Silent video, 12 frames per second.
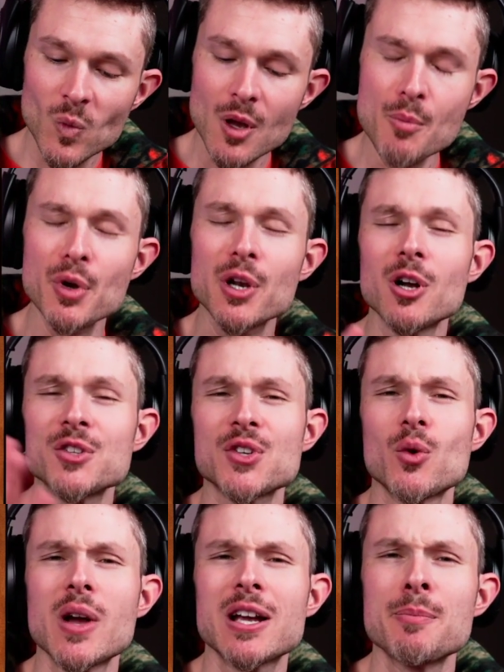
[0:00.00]
But also
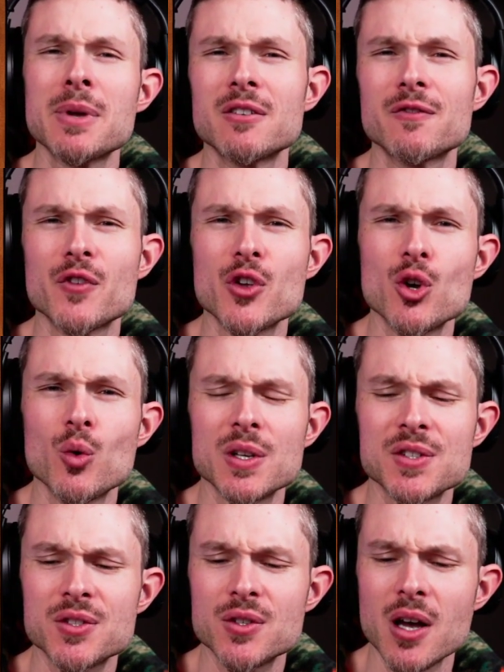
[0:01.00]
recommended for you
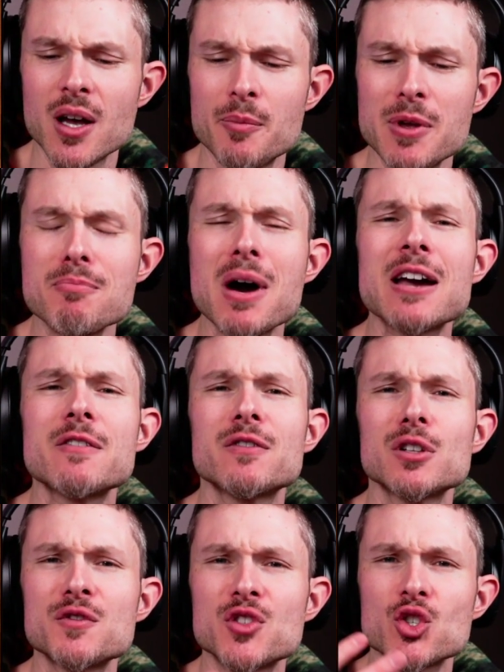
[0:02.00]
was be mindful
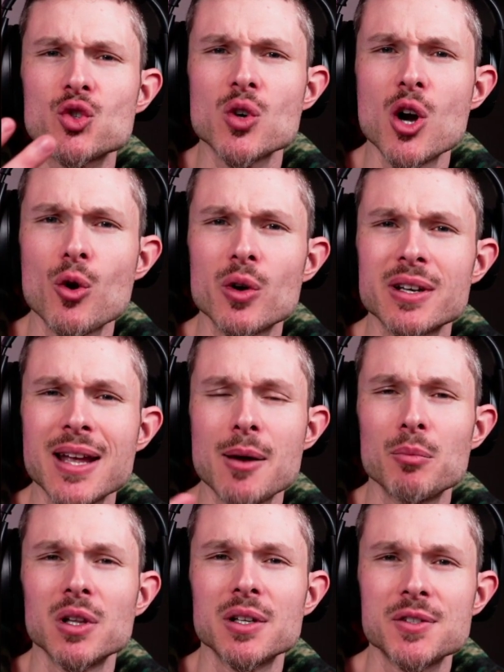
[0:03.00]
of stroke and
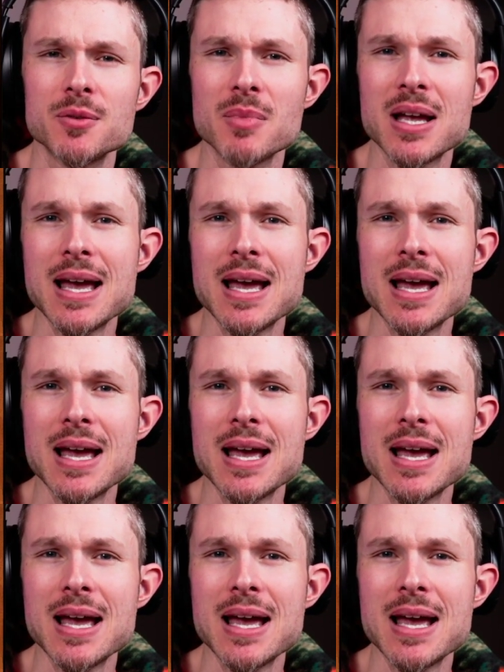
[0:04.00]
embolism.